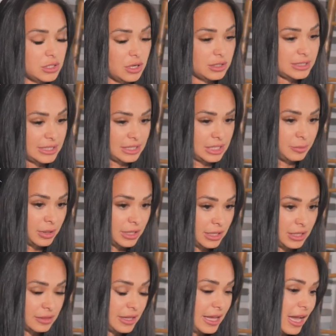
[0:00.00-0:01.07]
can talk to
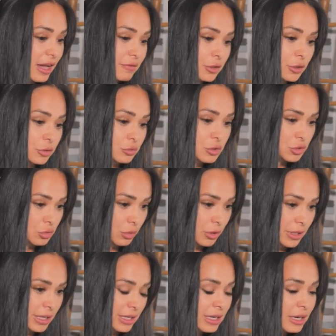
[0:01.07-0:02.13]
anybody and they have their own
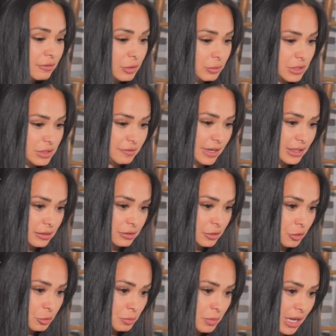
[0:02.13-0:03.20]
story and everyone's fighting
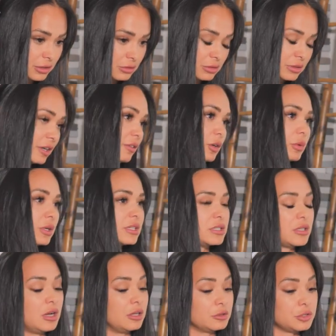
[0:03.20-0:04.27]
their own battle and everyone
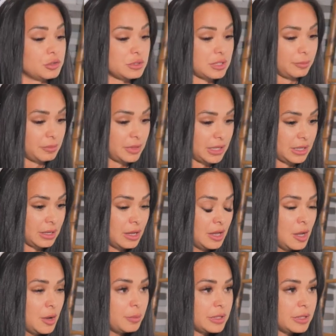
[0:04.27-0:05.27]
has gone through something